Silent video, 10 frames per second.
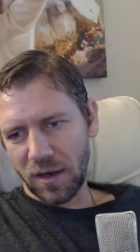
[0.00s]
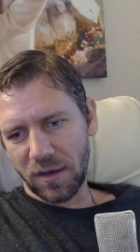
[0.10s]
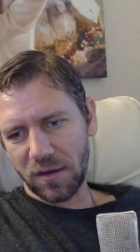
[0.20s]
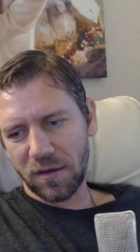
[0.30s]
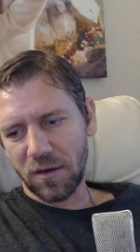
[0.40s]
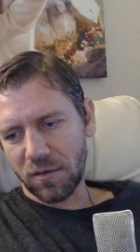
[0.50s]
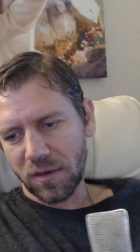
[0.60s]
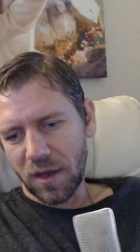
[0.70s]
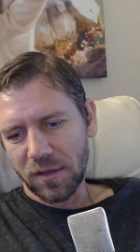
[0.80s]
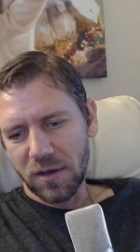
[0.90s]
you
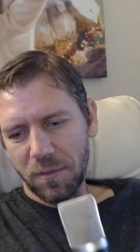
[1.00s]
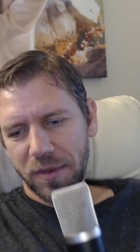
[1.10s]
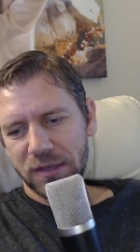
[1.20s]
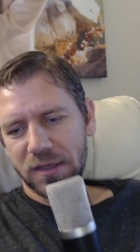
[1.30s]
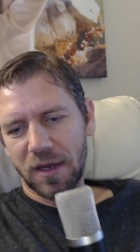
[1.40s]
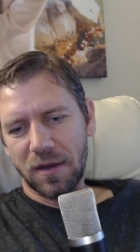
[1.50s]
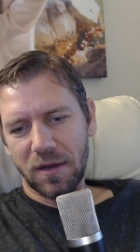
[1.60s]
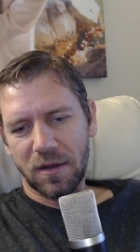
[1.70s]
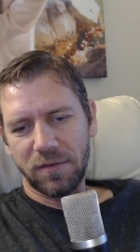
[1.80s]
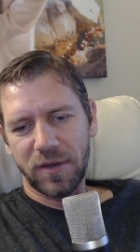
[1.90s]
know, other companies like
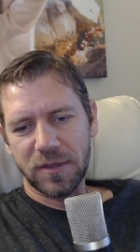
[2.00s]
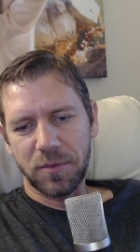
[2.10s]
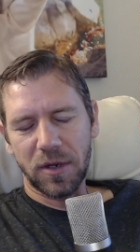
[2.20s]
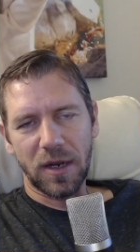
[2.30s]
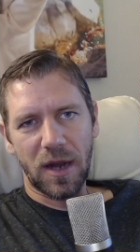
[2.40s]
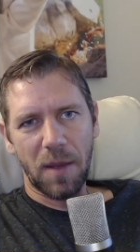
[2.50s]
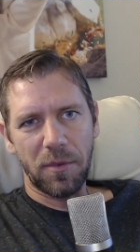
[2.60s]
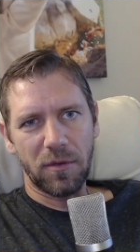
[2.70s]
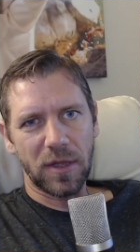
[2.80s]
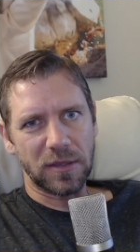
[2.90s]
uh, Facebook and
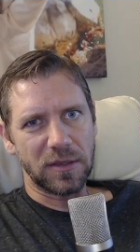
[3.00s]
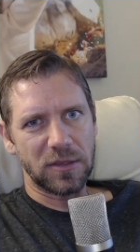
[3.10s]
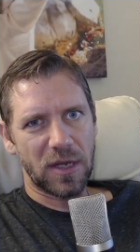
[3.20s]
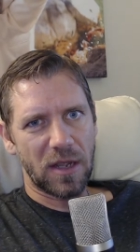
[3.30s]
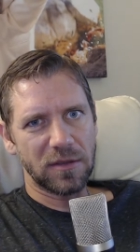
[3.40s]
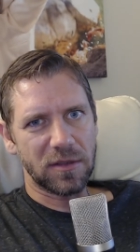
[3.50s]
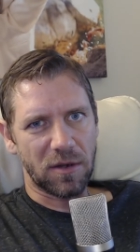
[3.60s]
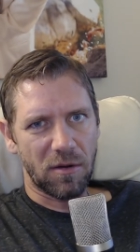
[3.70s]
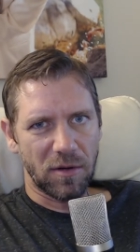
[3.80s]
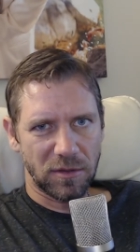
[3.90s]
Apple, like these giants, are
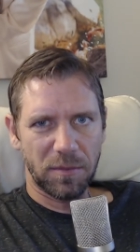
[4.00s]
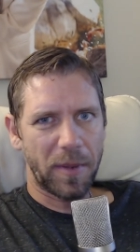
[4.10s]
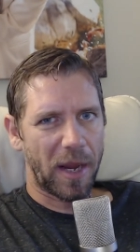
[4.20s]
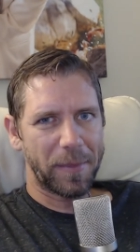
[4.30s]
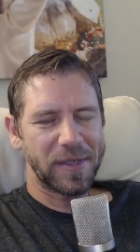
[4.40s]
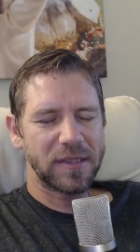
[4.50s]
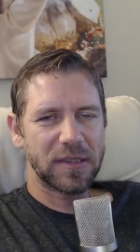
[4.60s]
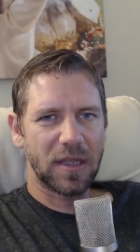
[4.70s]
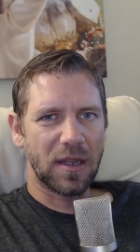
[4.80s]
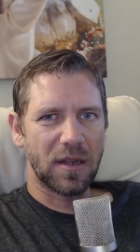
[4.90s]
going into payments
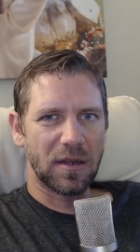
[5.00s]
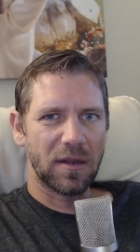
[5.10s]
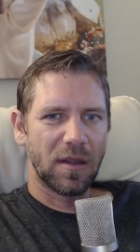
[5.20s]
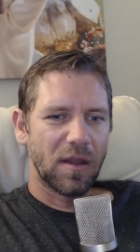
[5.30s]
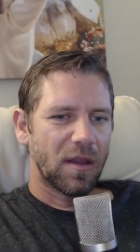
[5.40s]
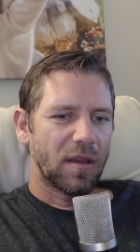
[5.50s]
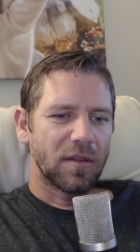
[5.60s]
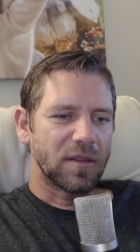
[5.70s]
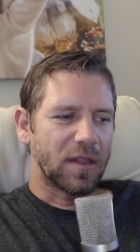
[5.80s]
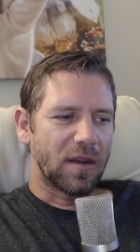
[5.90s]
and
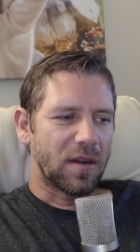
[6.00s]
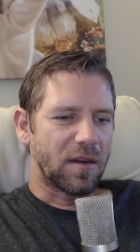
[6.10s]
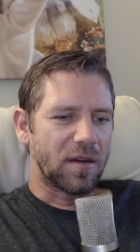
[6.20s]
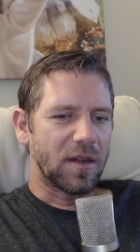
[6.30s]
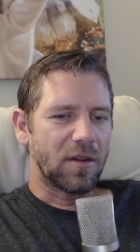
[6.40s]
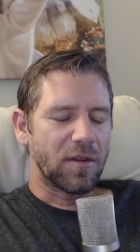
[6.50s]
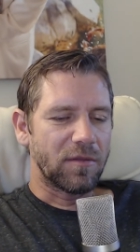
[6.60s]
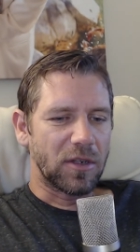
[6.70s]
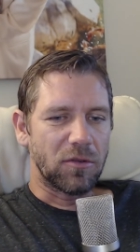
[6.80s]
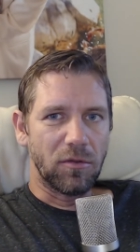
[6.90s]
they're you know
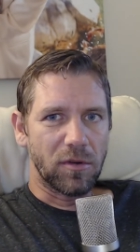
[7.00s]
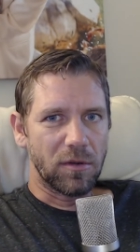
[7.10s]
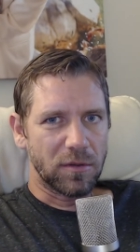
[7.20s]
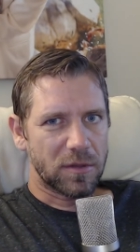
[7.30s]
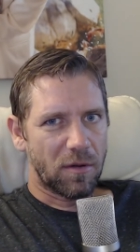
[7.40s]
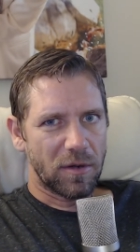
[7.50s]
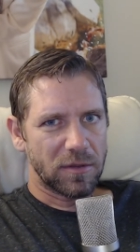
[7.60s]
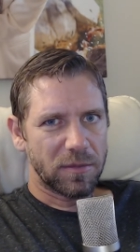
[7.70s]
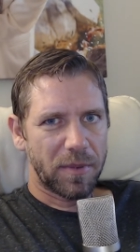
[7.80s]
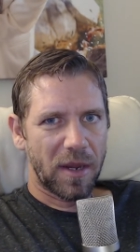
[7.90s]
even google is going
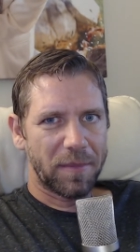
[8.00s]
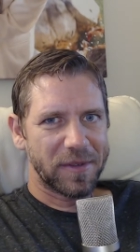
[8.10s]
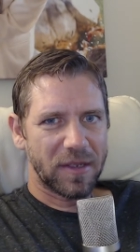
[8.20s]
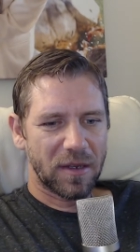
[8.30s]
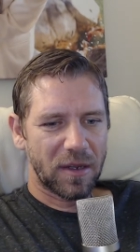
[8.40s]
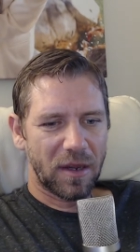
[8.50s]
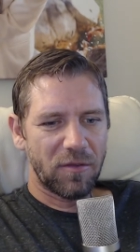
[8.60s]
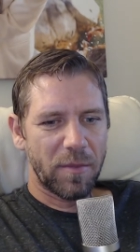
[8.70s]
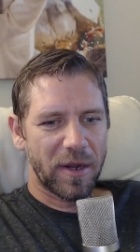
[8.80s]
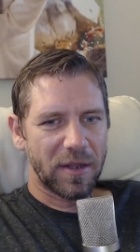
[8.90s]
into payment
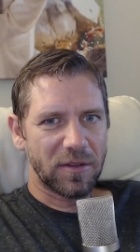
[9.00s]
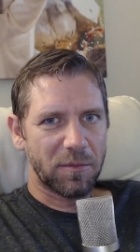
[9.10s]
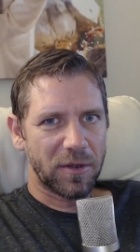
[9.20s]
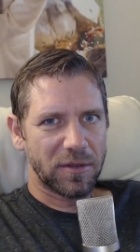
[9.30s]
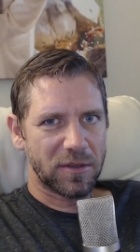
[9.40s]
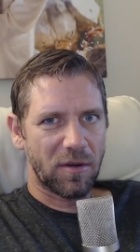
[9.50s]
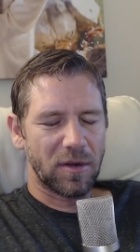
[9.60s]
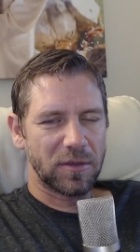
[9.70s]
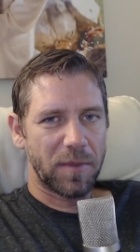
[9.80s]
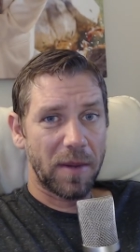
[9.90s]
everybody and their mother's going
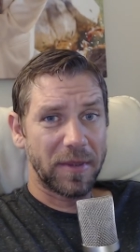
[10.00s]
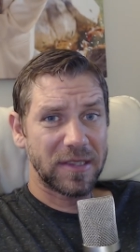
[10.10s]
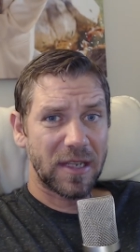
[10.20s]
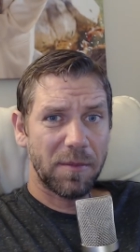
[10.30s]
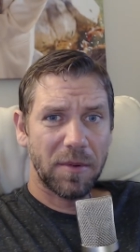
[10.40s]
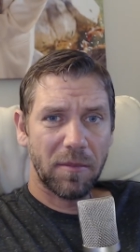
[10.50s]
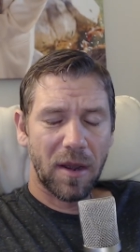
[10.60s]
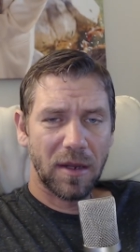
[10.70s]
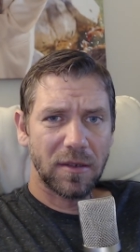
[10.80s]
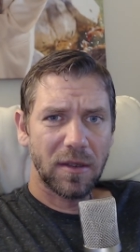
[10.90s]
into payments keep in
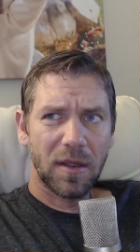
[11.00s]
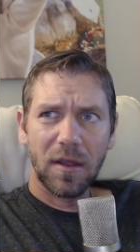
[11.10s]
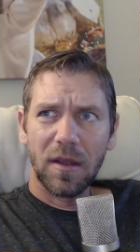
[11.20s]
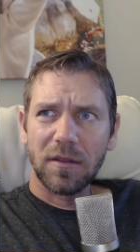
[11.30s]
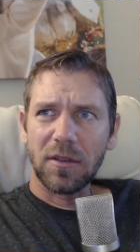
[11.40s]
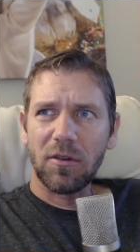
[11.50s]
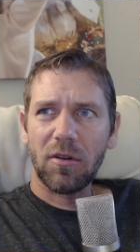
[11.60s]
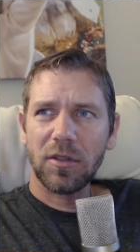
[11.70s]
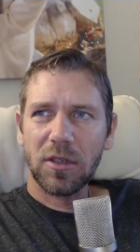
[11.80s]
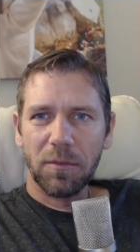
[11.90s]
mind they're not
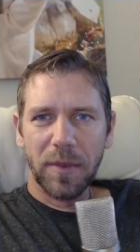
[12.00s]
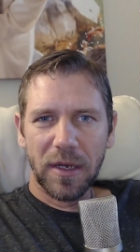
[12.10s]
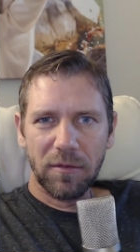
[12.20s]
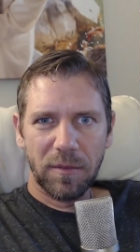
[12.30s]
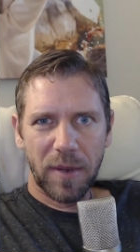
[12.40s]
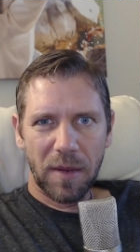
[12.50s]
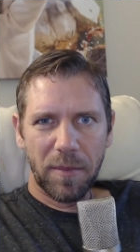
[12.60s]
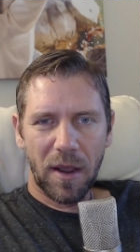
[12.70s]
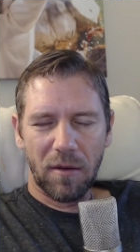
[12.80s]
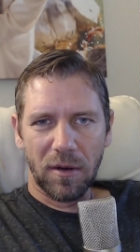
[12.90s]
only competing with
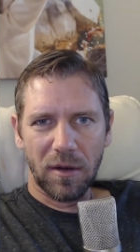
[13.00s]
PayPal and